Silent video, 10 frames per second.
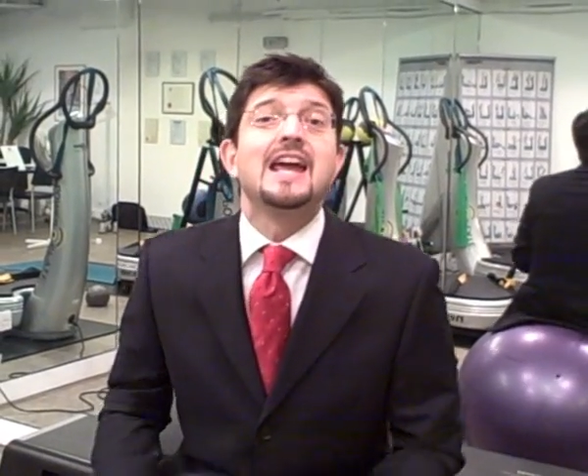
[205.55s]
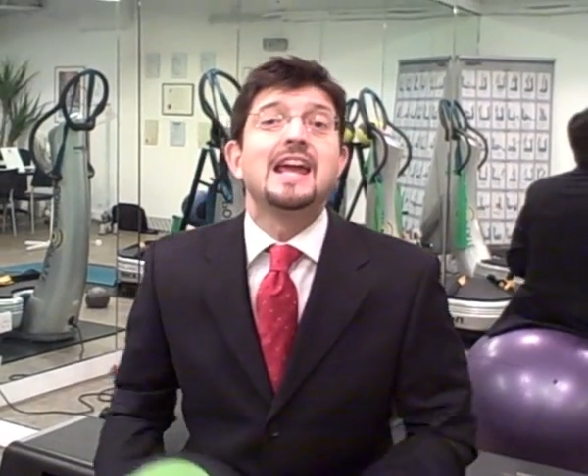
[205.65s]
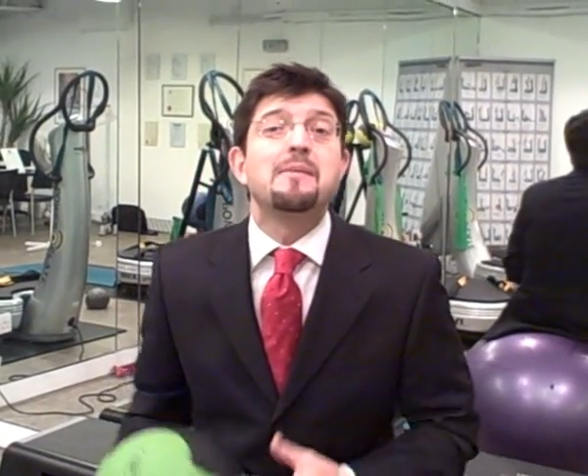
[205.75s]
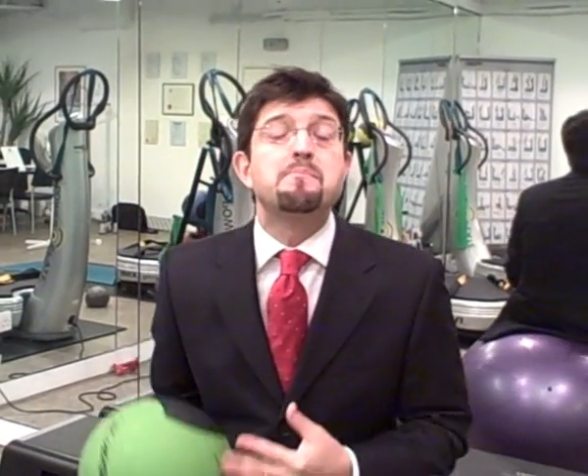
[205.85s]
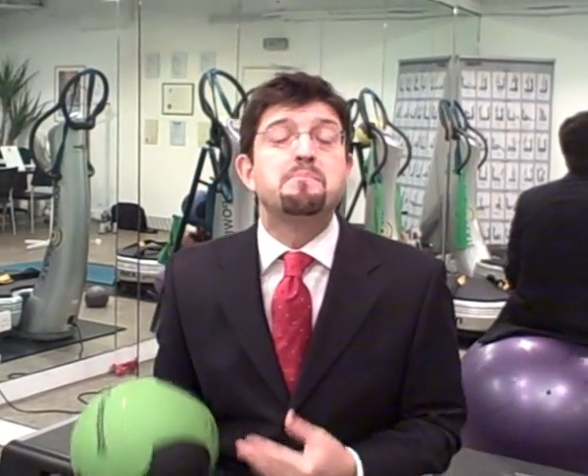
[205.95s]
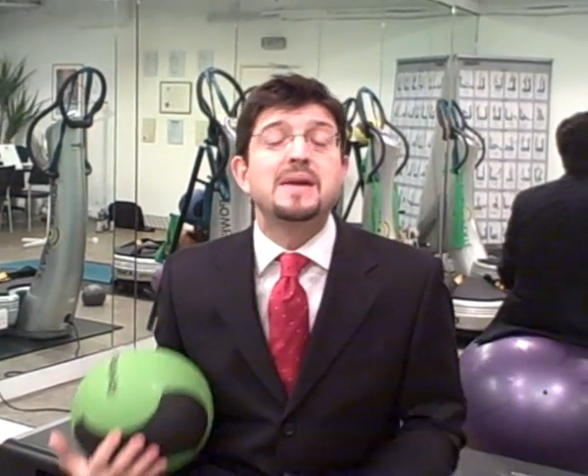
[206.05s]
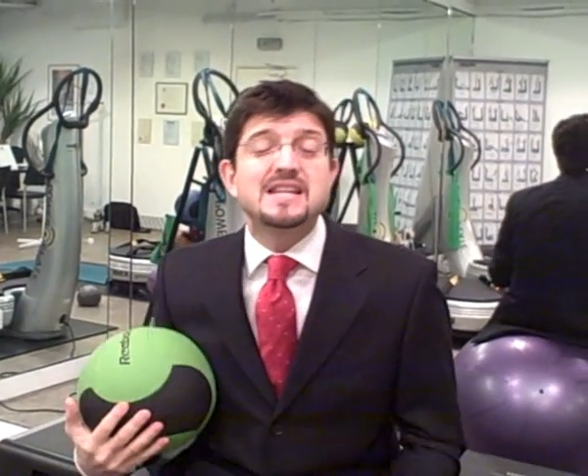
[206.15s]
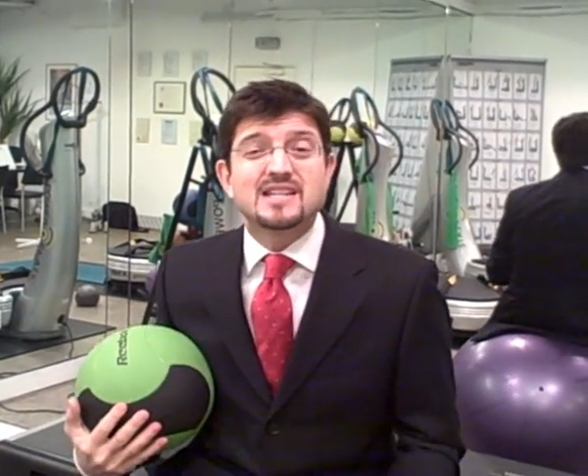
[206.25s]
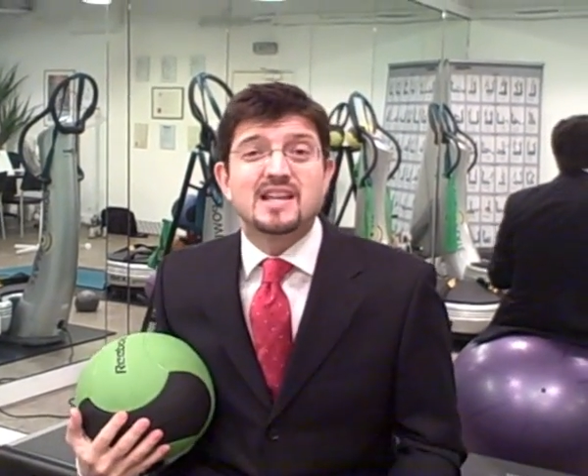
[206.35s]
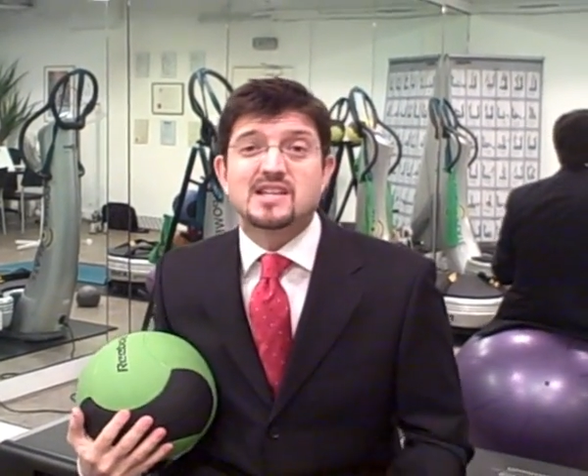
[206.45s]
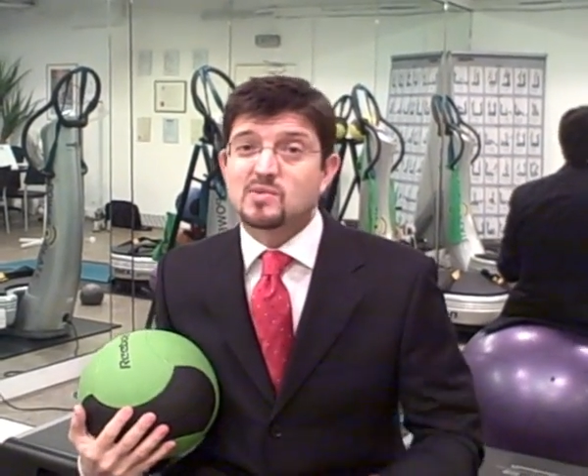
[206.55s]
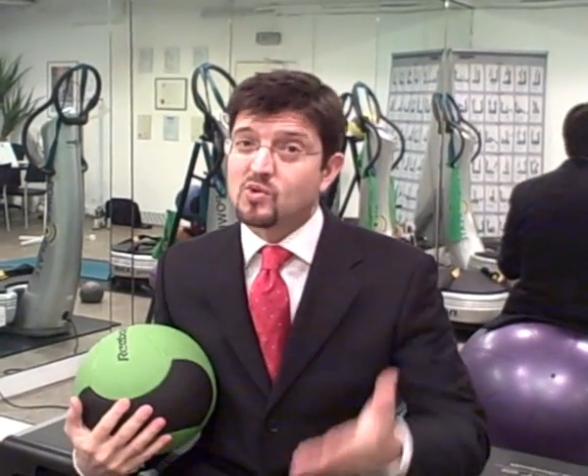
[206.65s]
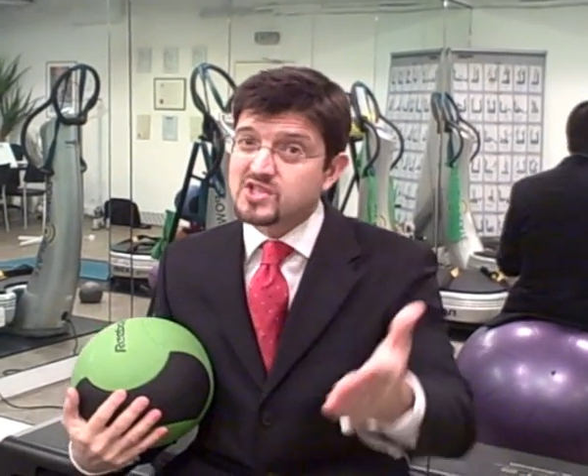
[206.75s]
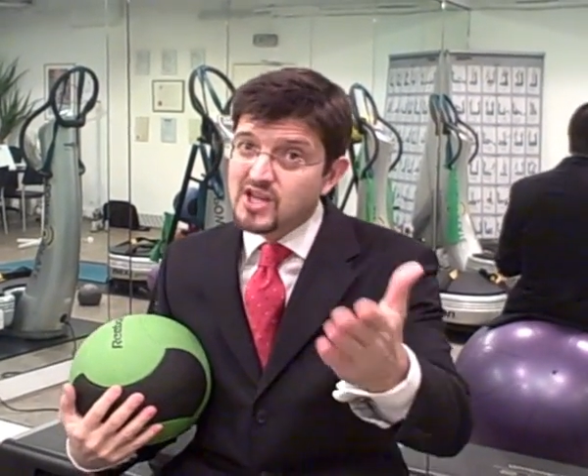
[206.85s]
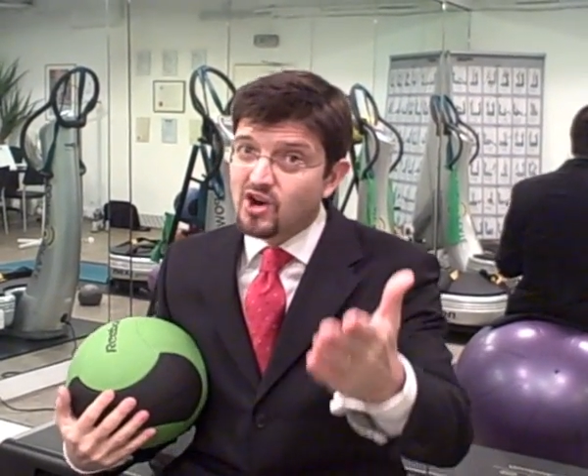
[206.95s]
In business,
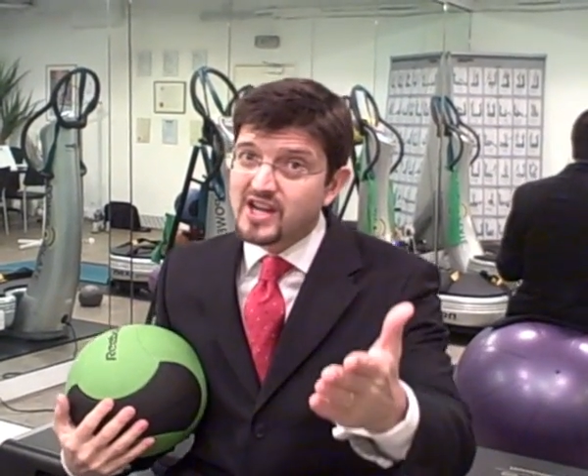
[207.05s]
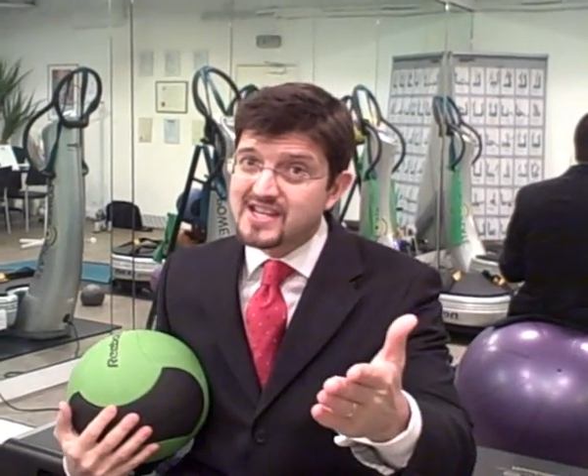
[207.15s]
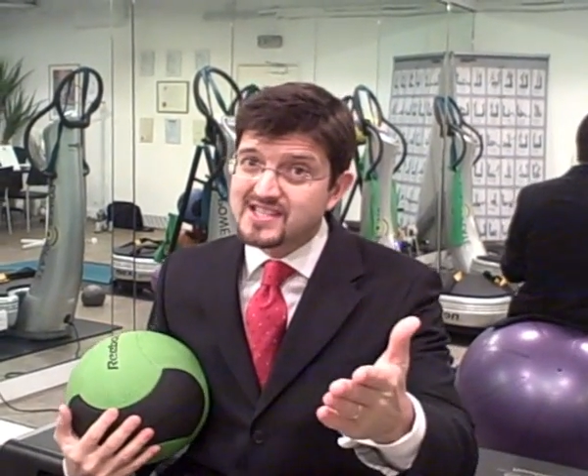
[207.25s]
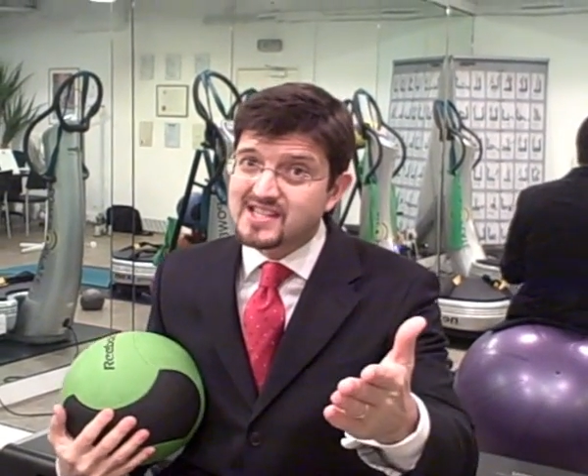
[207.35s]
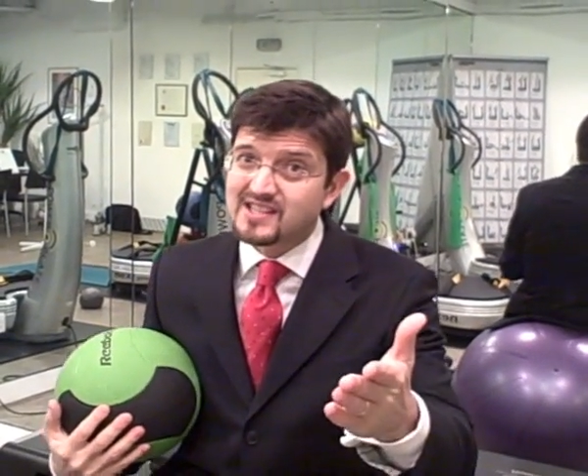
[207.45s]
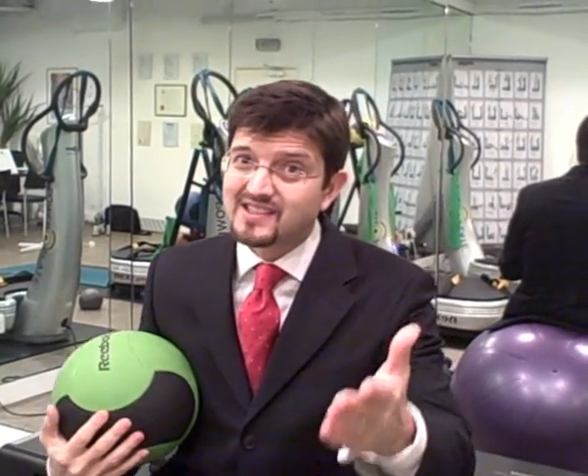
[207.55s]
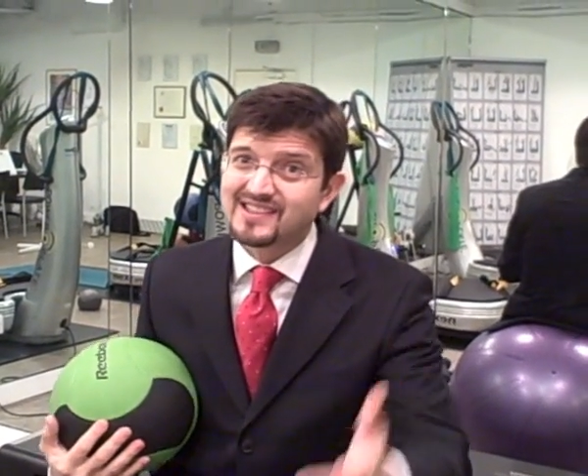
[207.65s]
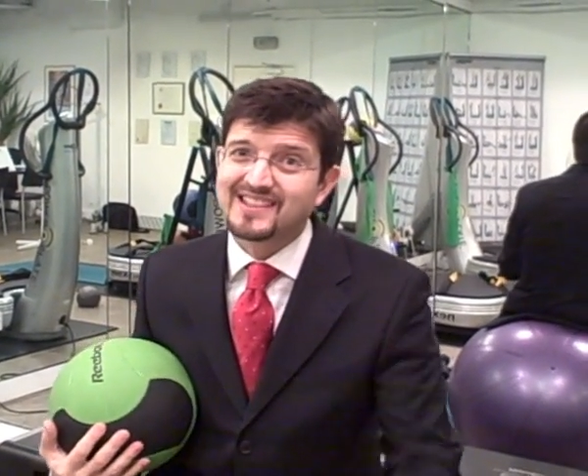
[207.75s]
was he honest?